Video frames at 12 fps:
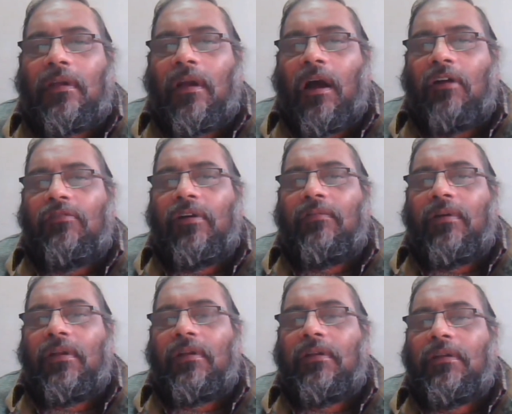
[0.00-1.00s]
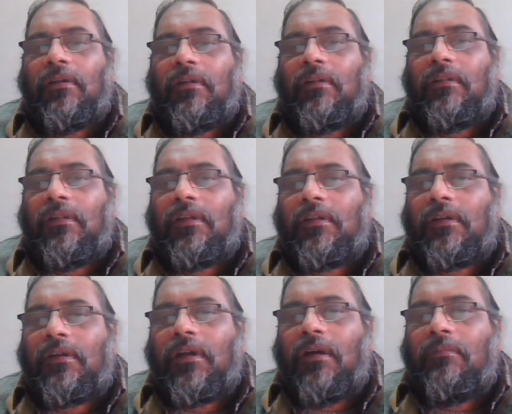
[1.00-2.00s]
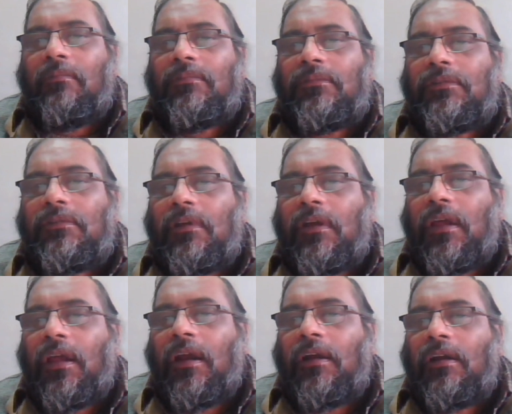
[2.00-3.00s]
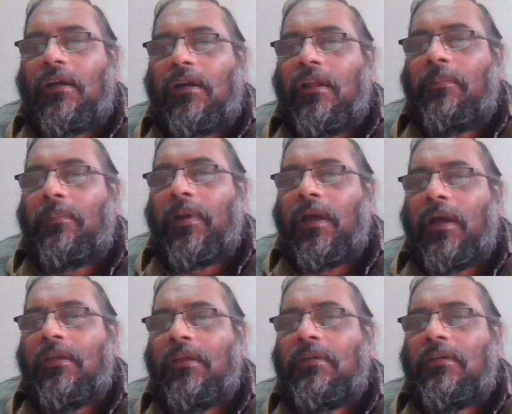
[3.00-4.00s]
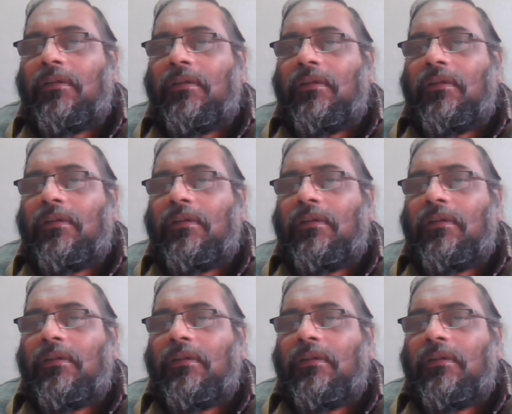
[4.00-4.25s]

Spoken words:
However, this comes at a price,